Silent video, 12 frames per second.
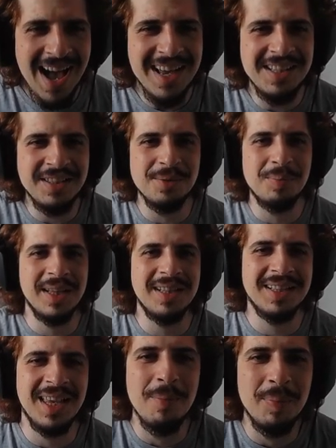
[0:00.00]
I need to play
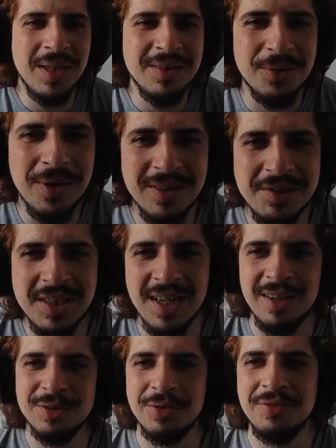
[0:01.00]
the campaign to
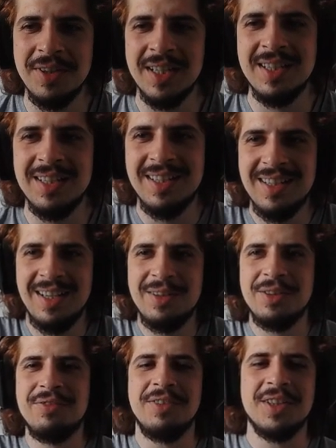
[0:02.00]
understand how to fuck, uh, how
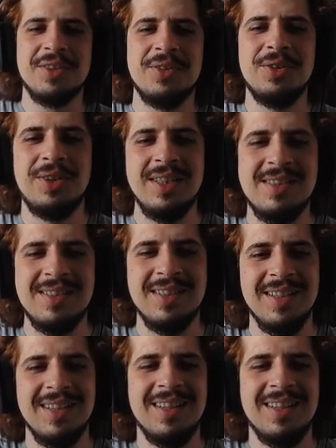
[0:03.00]
the fuck to do this.